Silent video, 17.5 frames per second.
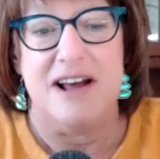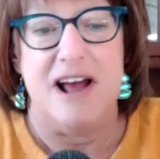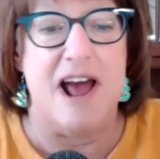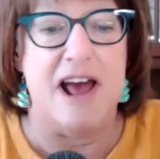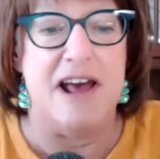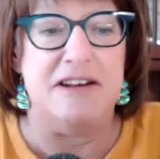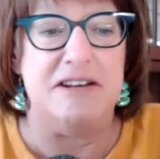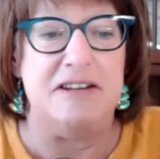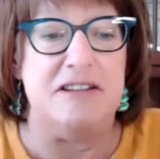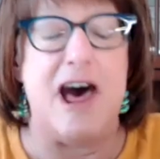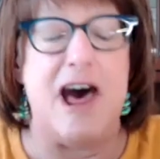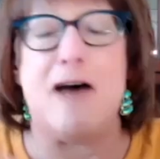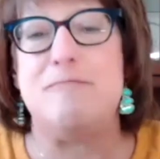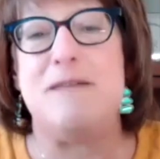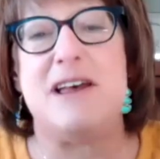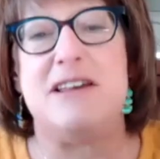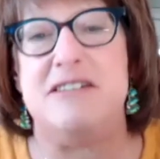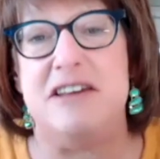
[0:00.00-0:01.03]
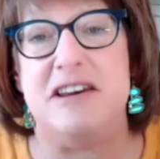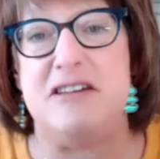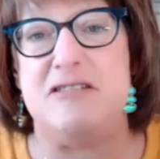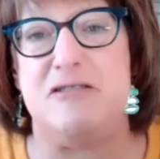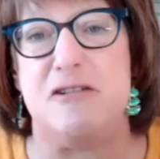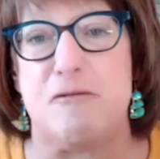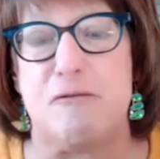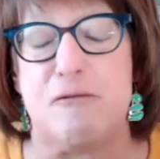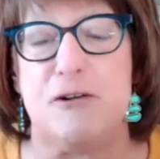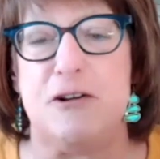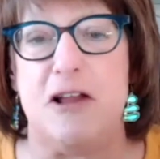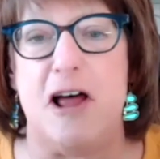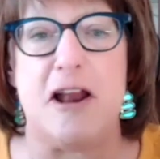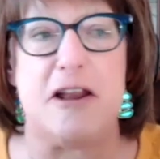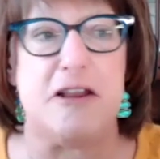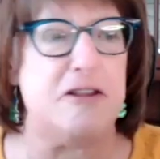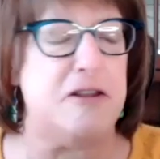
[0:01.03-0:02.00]
And that makes it easier for a
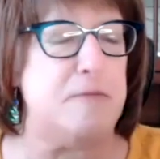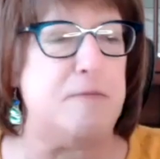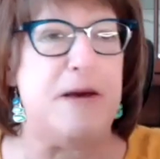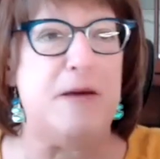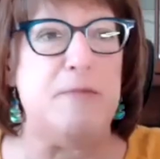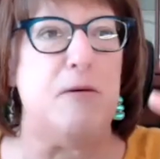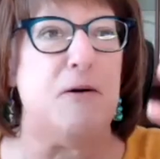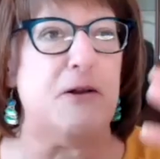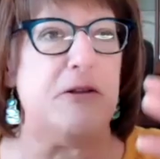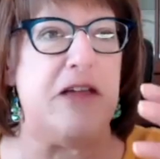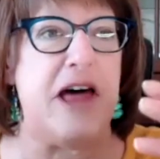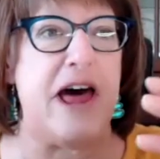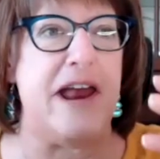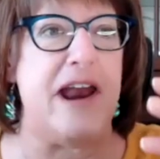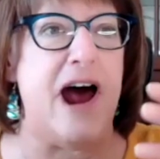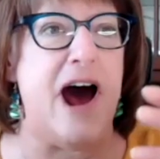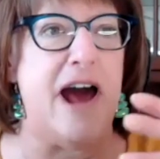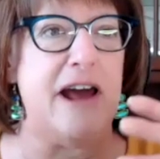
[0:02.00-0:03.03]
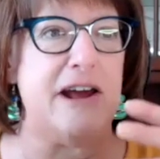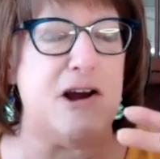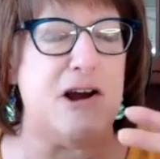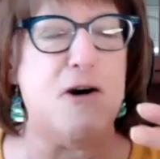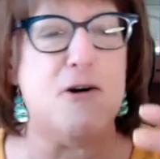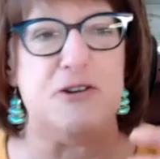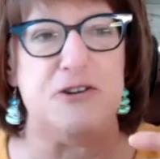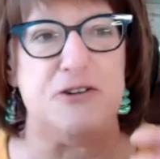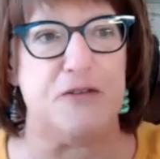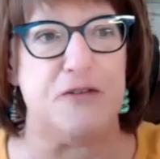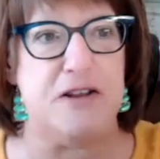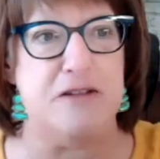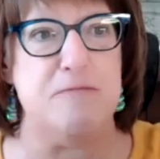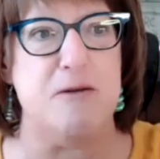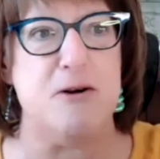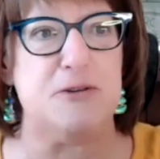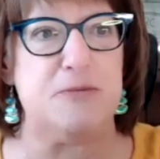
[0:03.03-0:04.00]
lot of the people that I coach, for
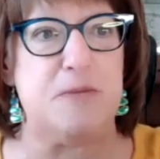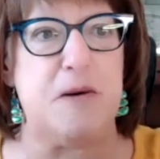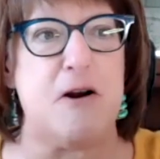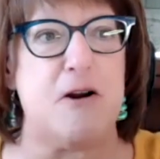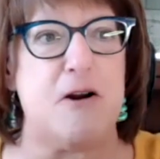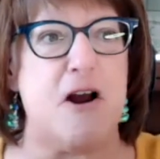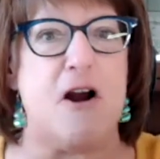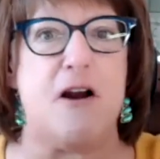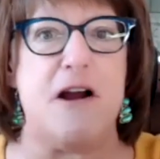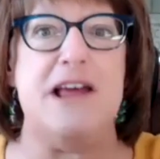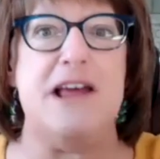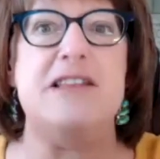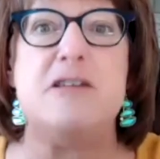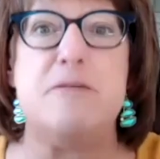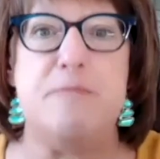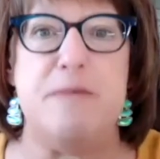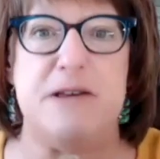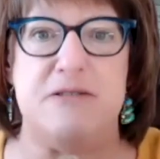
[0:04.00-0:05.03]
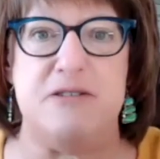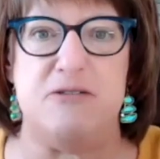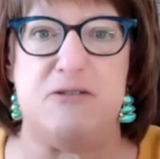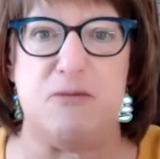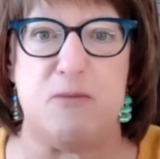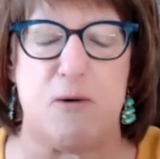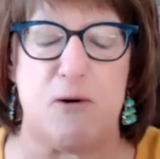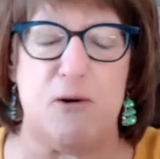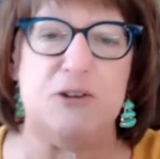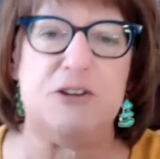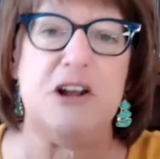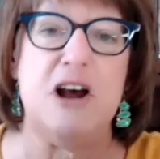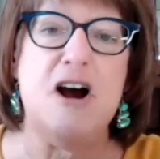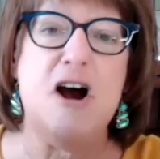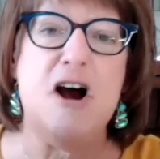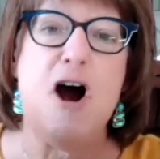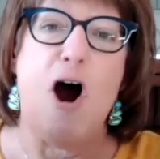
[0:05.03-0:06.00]
the most part, are in the business world,
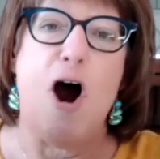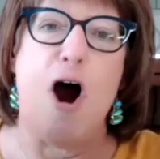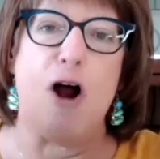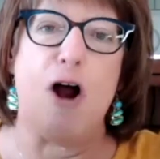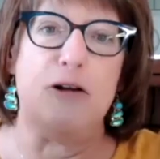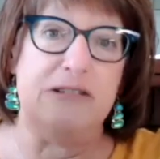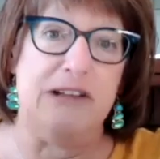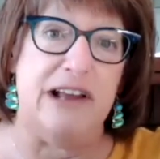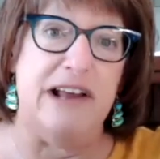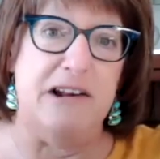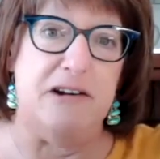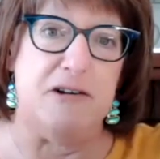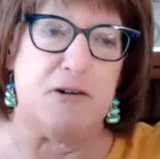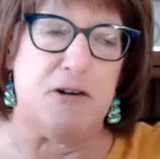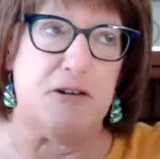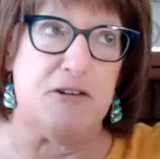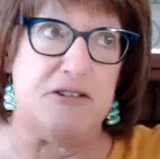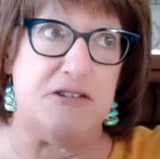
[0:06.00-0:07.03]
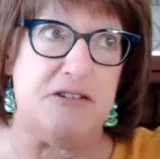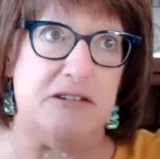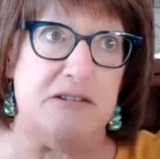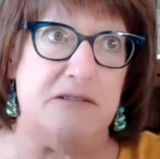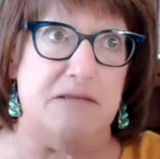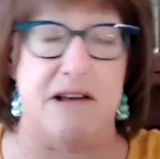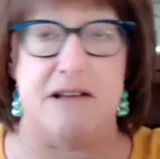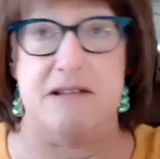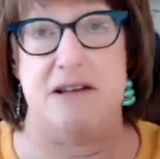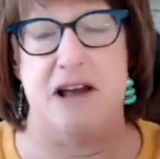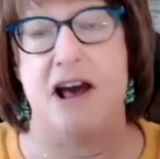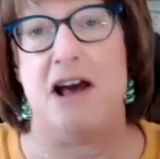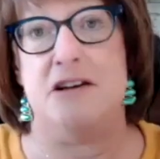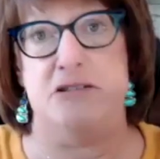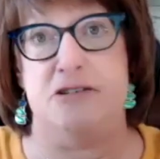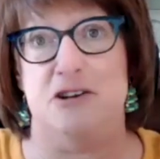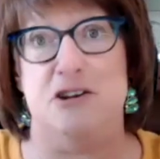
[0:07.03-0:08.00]
are leaders
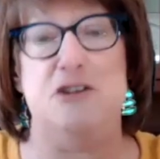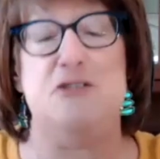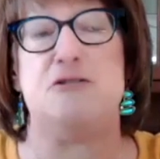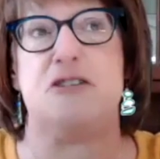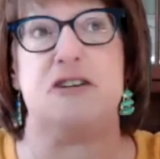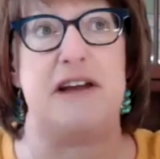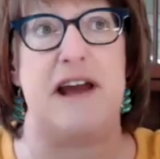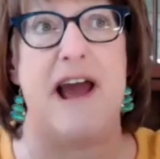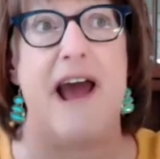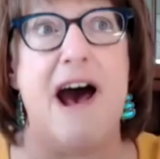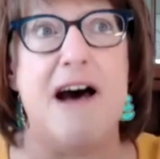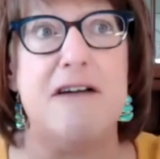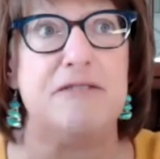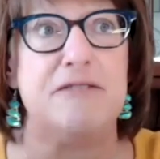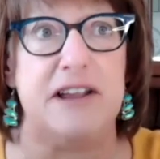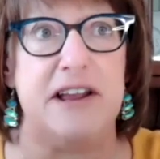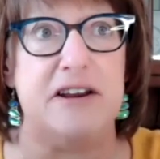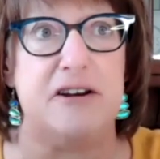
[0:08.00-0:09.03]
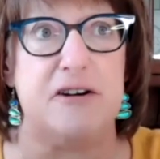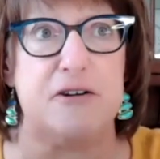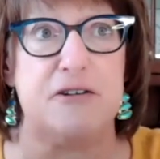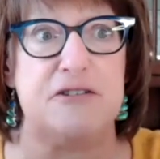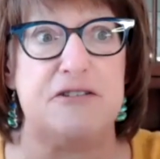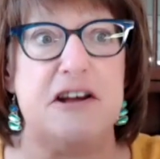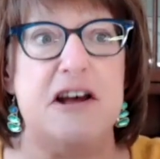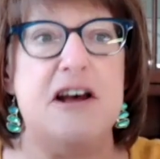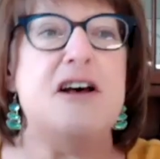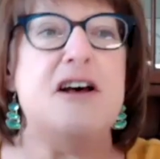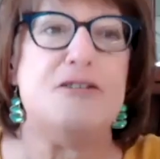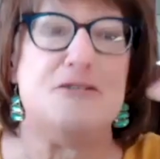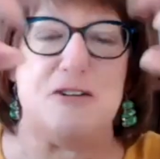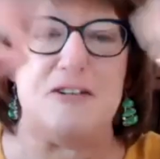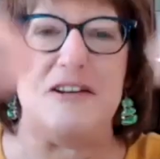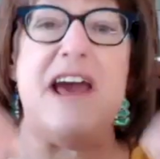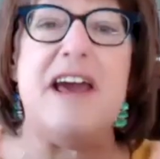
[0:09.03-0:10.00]
and usually have leaders.
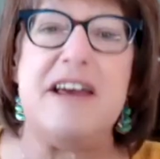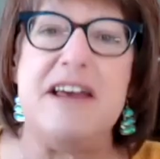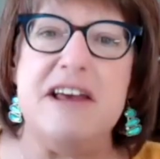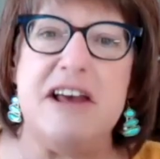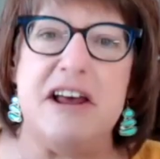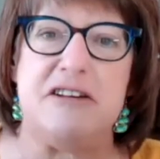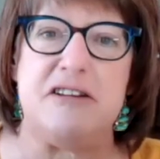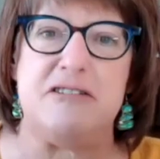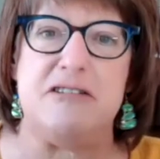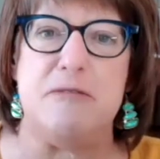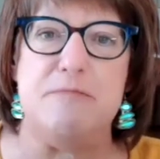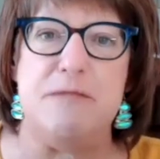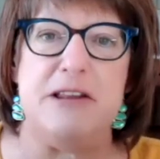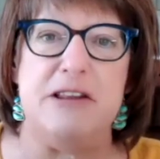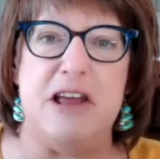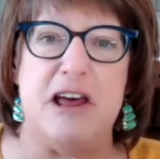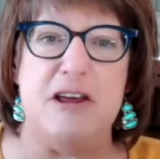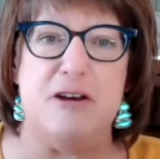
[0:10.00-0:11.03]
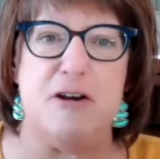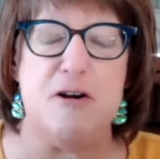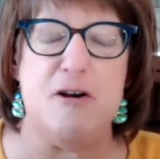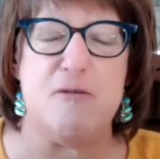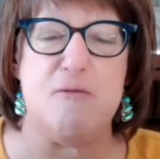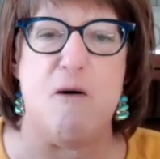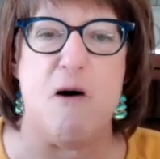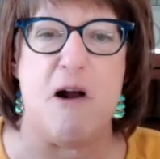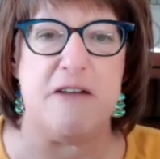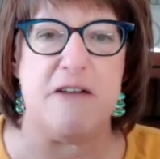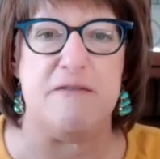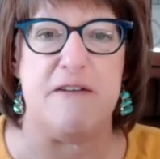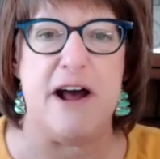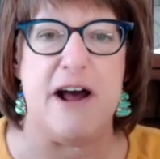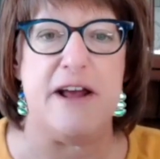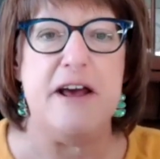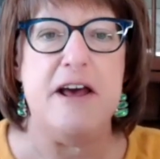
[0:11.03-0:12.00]
So taking it to something that you can
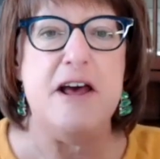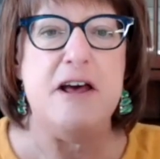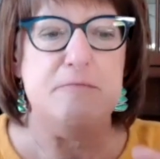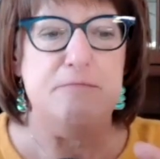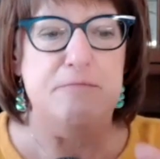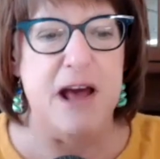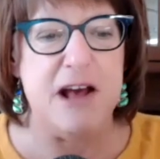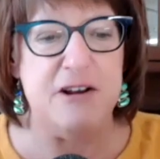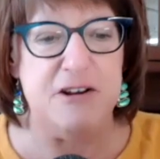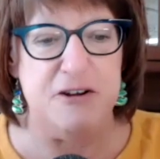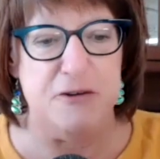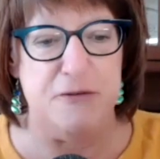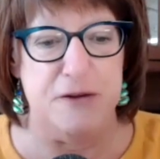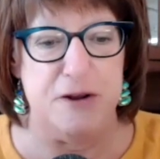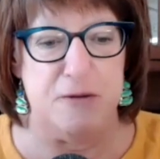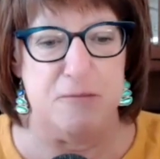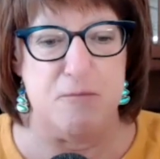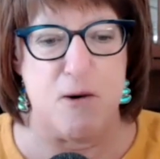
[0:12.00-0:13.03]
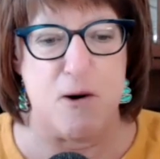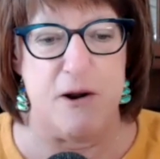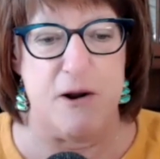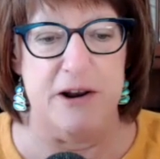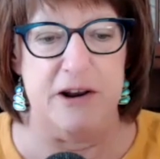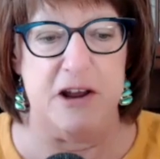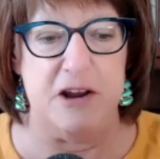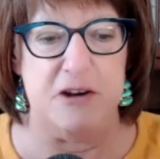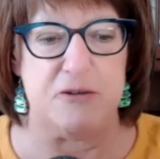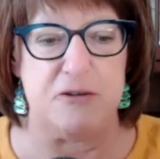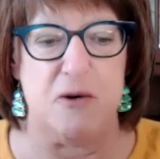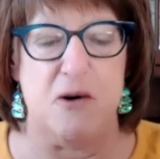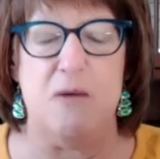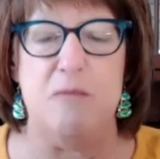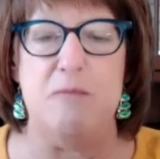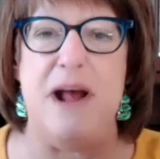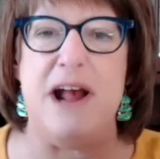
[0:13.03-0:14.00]
quantify makes you feel more in
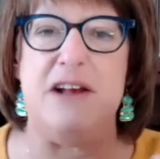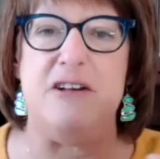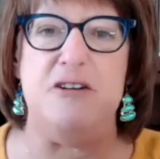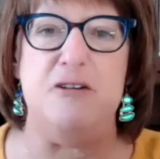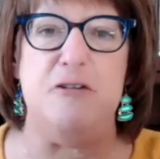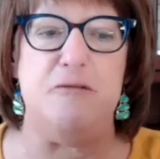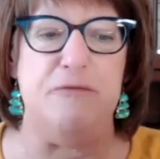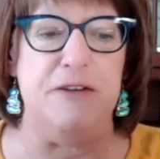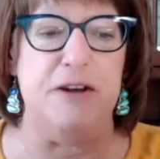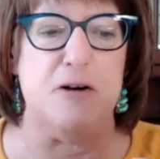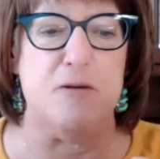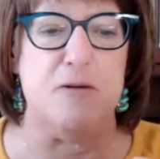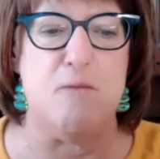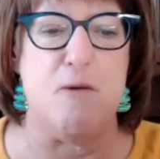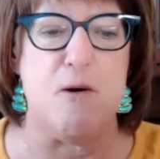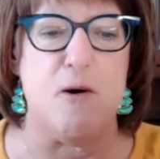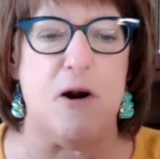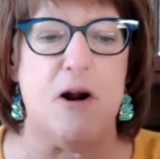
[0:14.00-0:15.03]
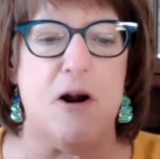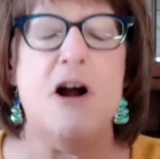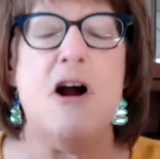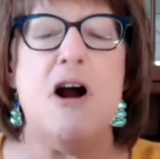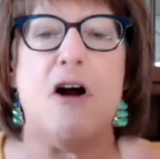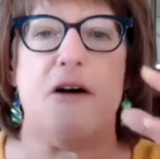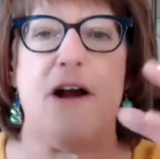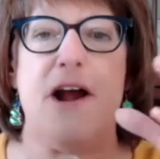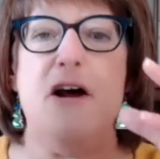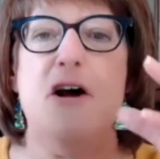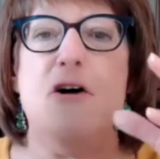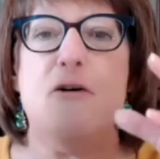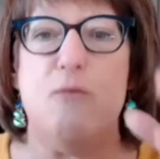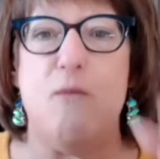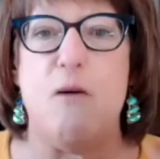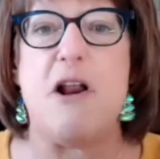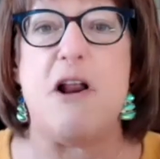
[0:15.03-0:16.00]
control, makes you feel more, all right,
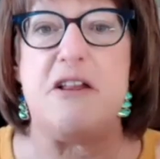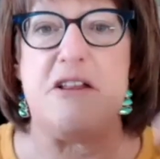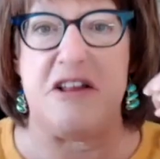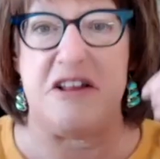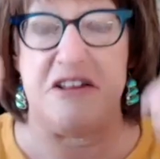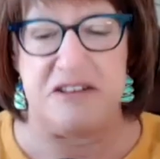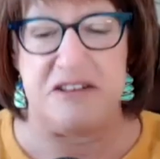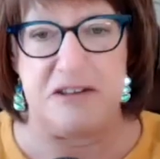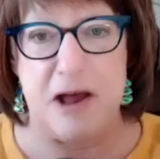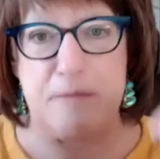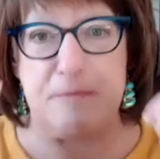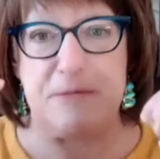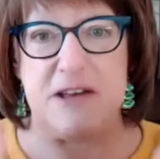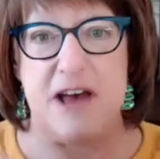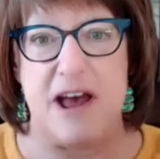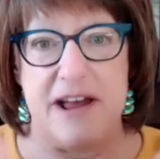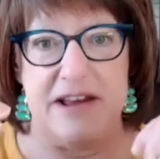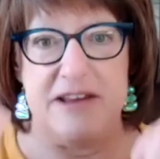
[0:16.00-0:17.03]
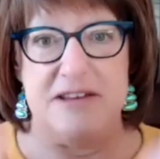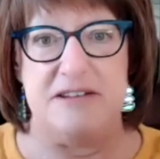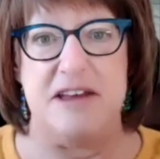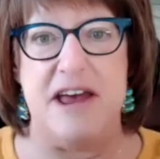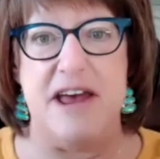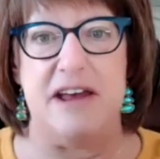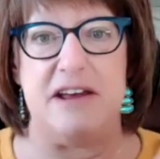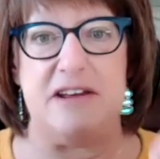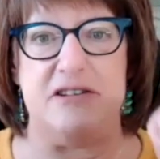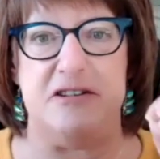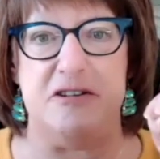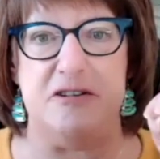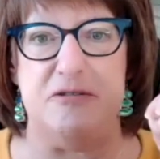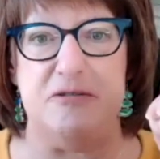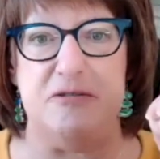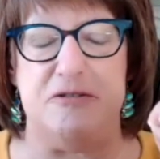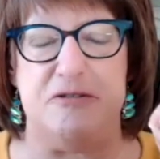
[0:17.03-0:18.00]
what are the steps I can take
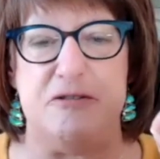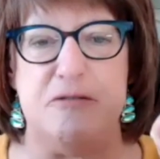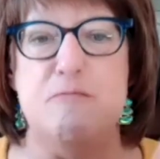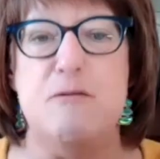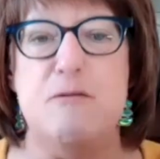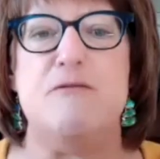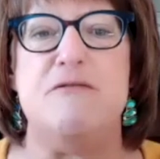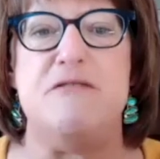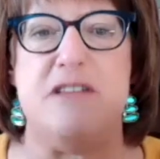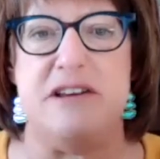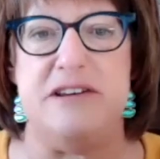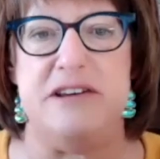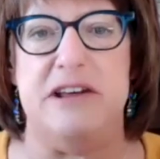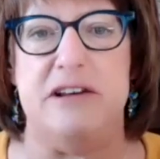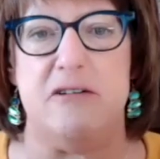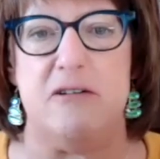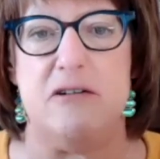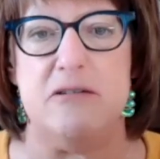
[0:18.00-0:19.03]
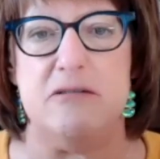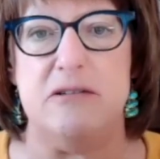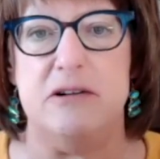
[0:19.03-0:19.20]
to move the needle?